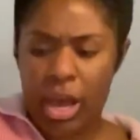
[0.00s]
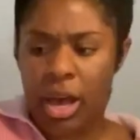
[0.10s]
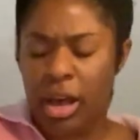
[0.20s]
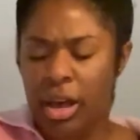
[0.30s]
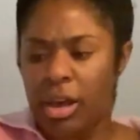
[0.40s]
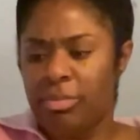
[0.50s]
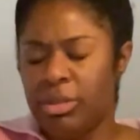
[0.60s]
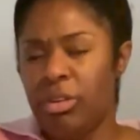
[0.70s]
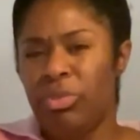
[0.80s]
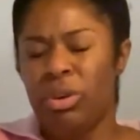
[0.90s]
So
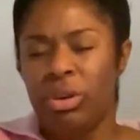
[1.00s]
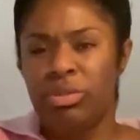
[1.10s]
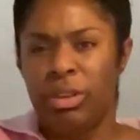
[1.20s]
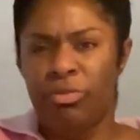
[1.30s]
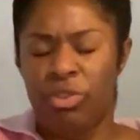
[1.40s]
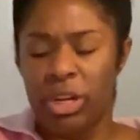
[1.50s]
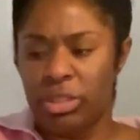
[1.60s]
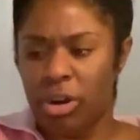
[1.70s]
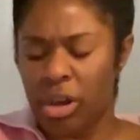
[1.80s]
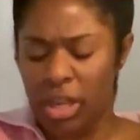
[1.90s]
if you're using fresh
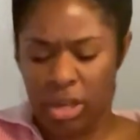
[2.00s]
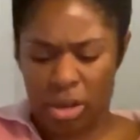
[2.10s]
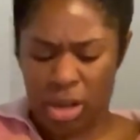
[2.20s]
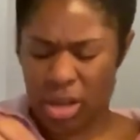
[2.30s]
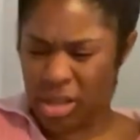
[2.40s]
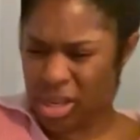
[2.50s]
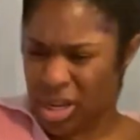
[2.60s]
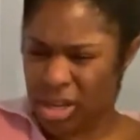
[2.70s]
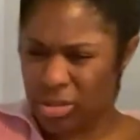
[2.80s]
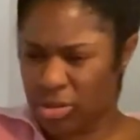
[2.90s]
garlic, the
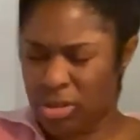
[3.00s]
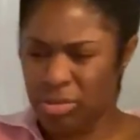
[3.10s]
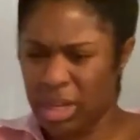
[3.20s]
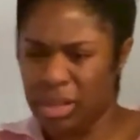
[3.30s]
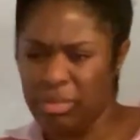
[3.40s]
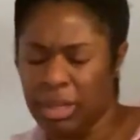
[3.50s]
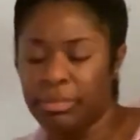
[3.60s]
onions are still getting me.